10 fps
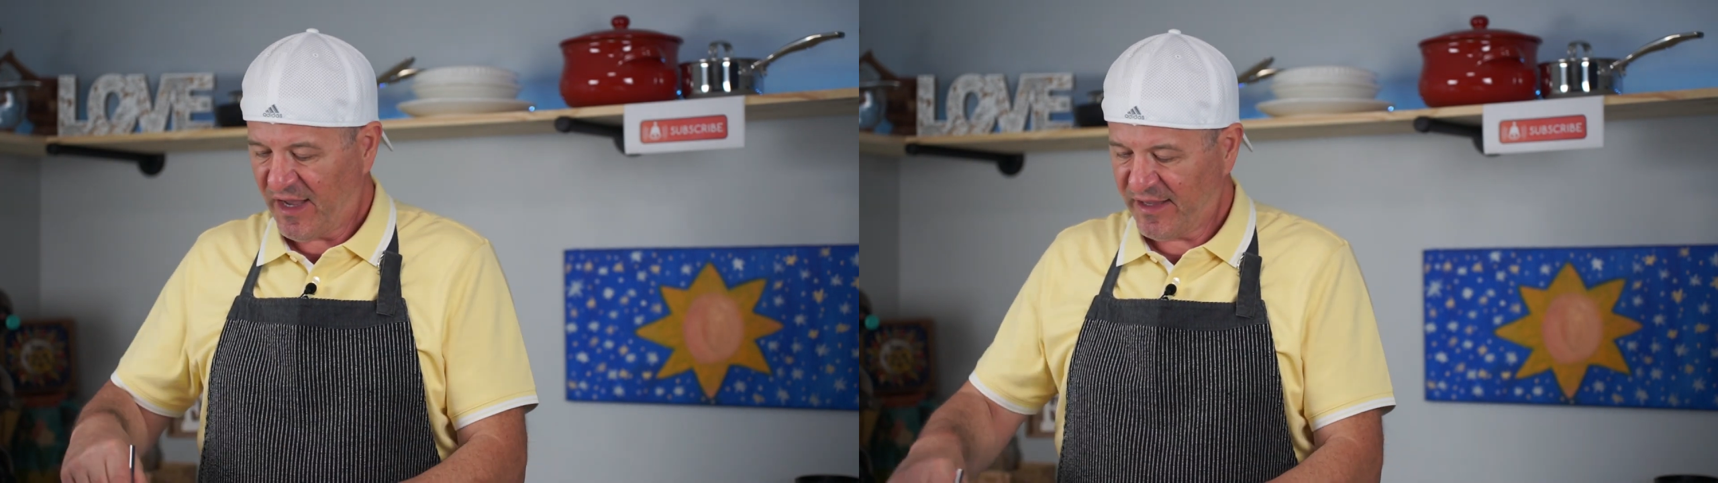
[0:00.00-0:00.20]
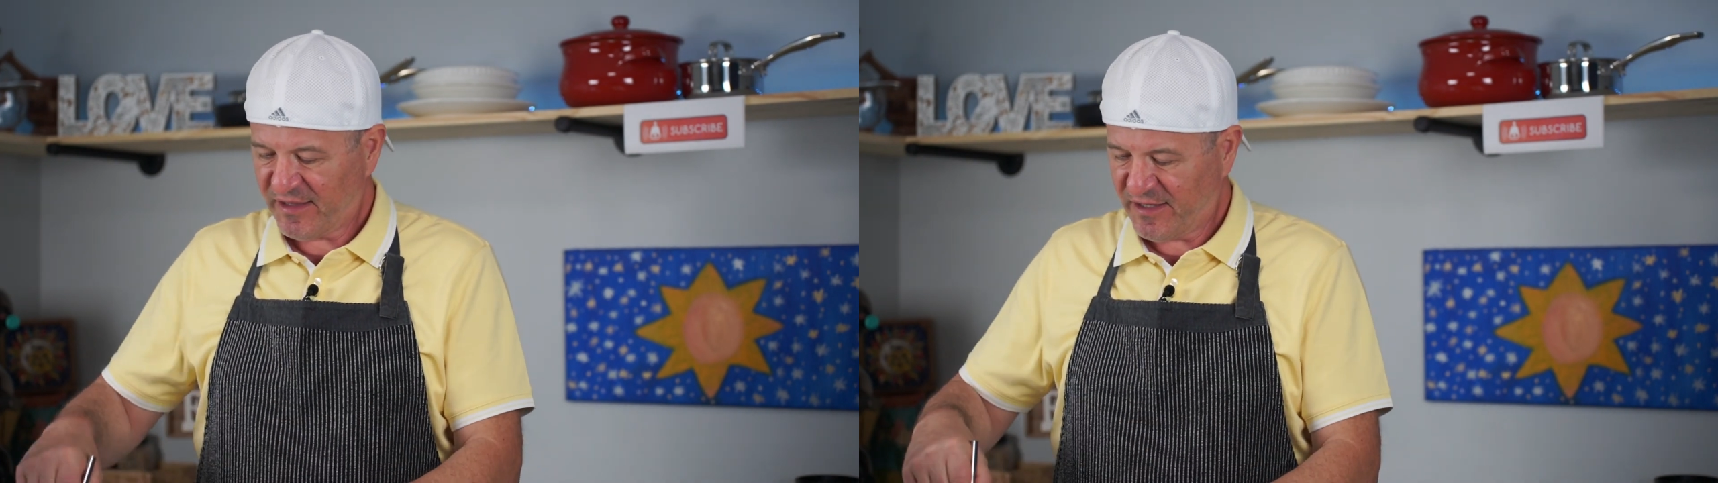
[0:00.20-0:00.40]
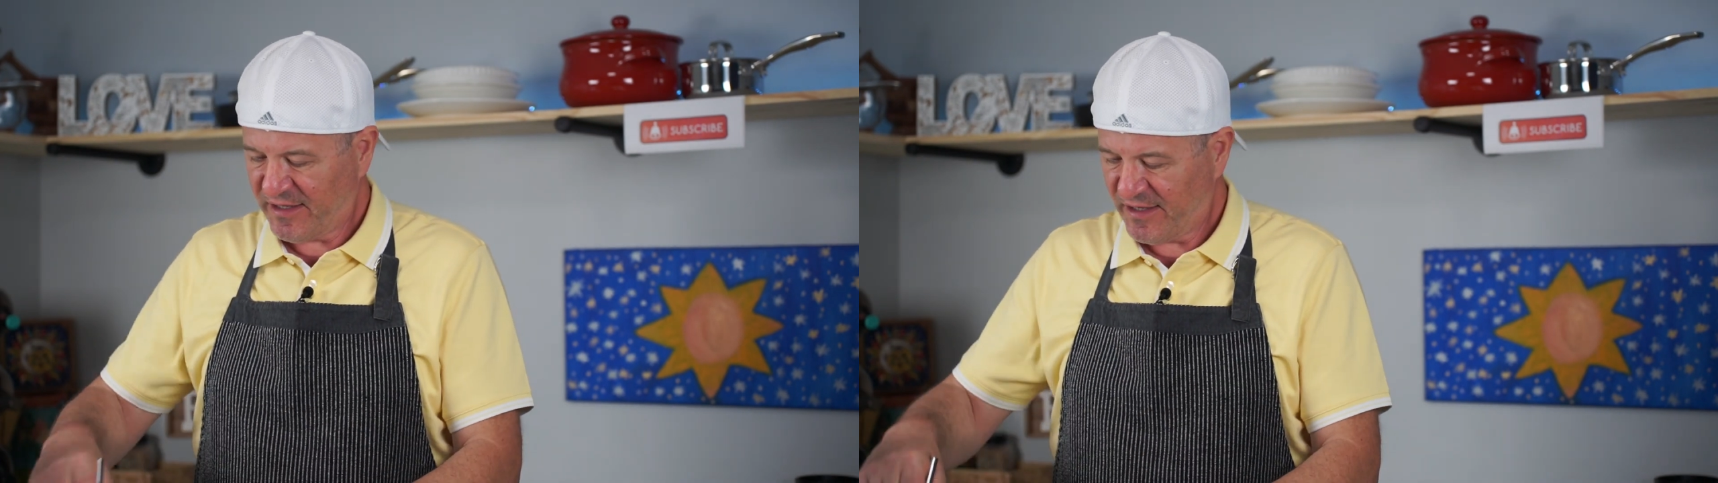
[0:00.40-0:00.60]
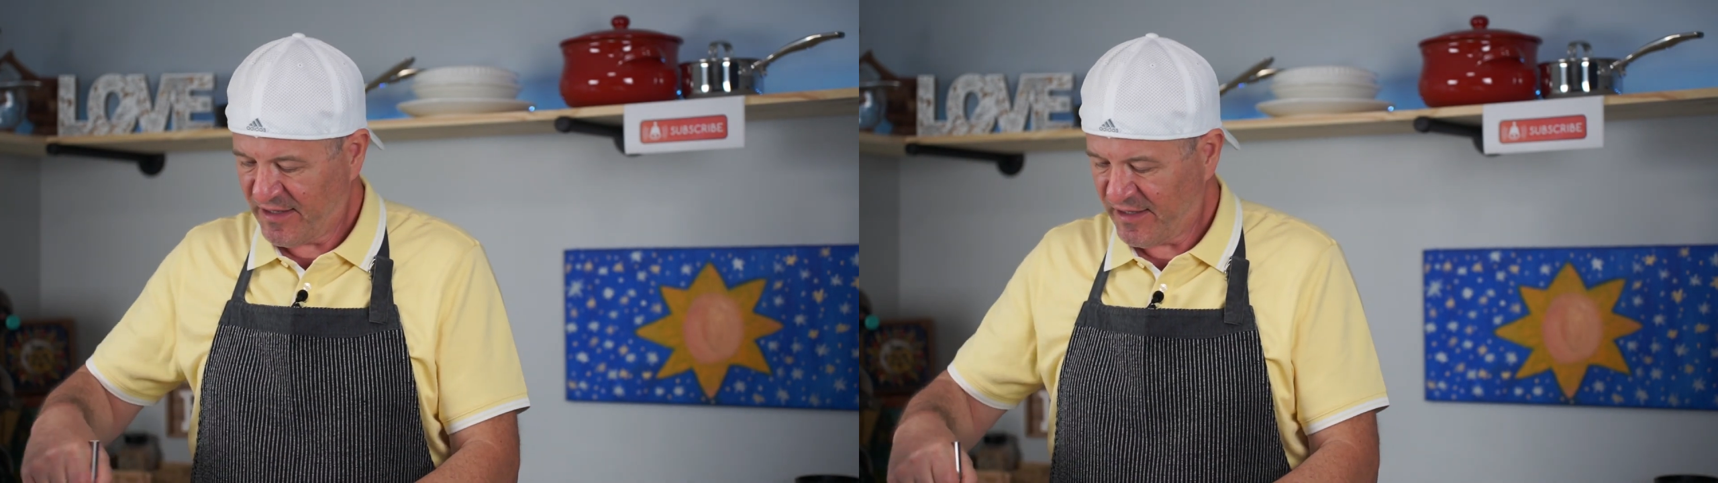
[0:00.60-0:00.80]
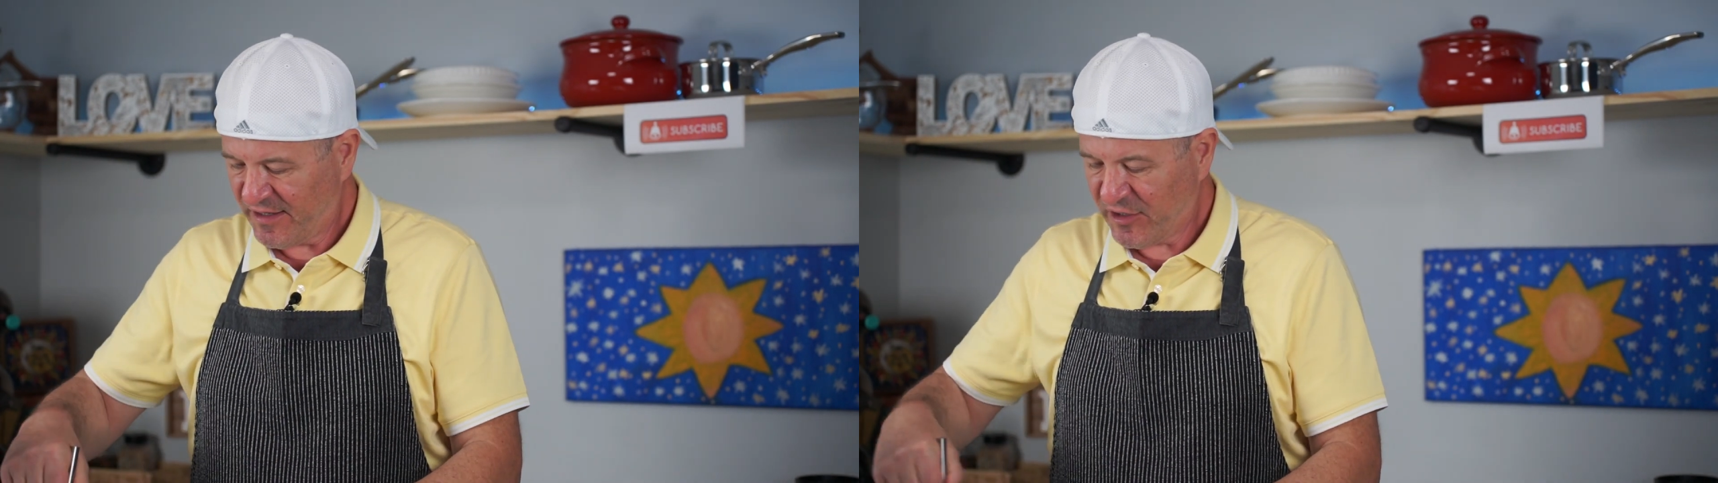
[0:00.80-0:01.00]
hot
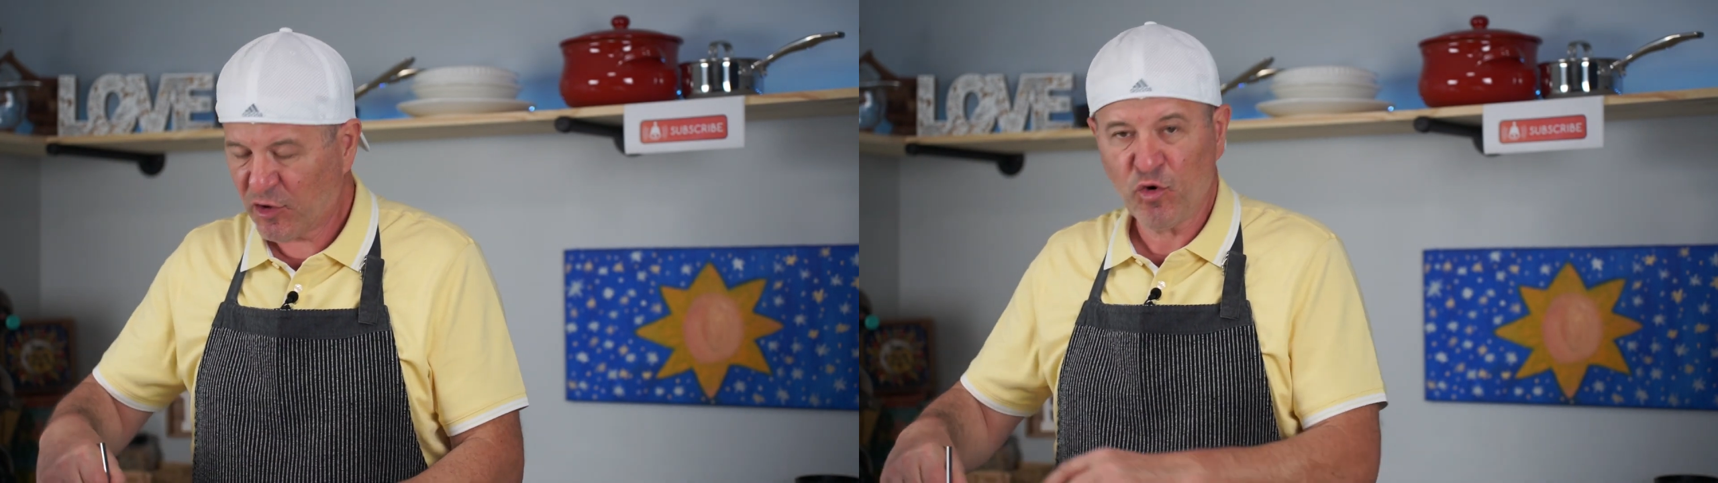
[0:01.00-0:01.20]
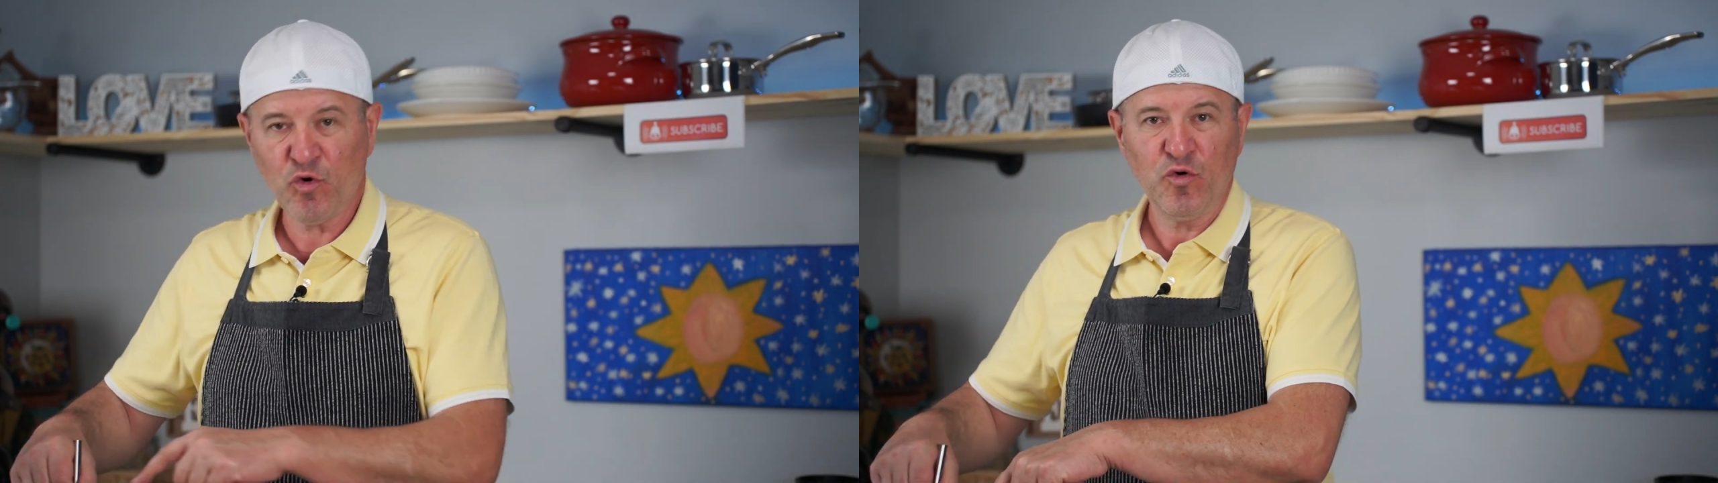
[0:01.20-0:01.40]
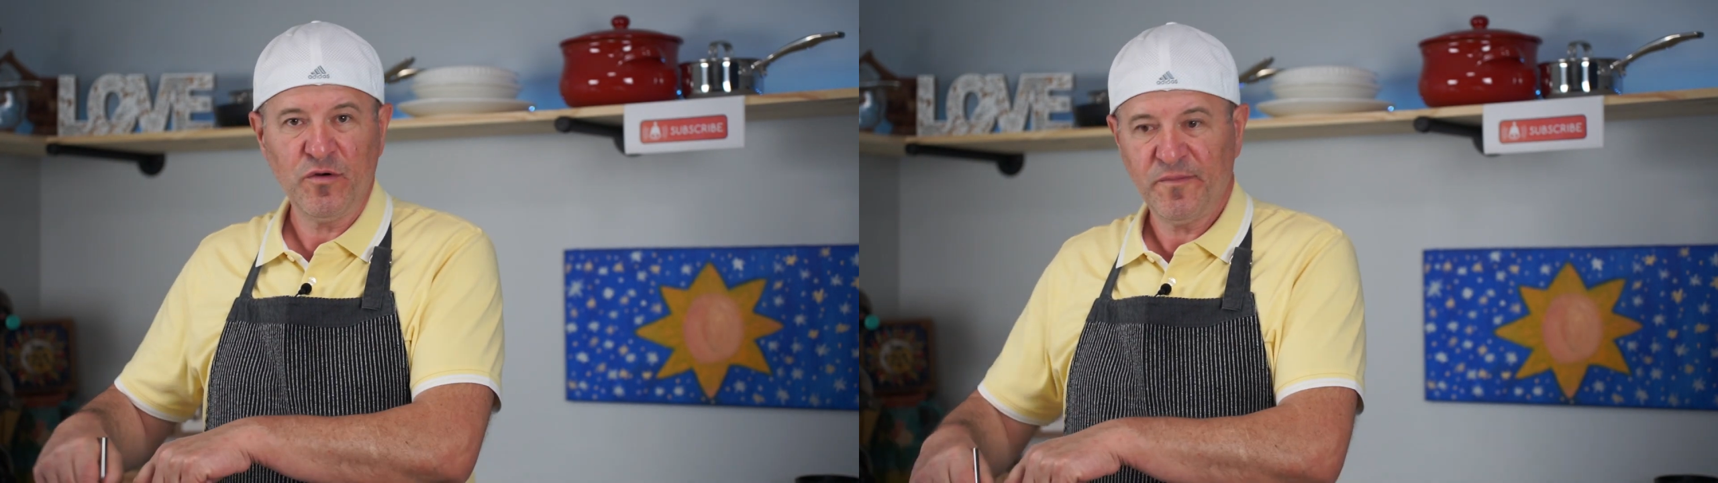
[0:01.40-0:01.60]
roux,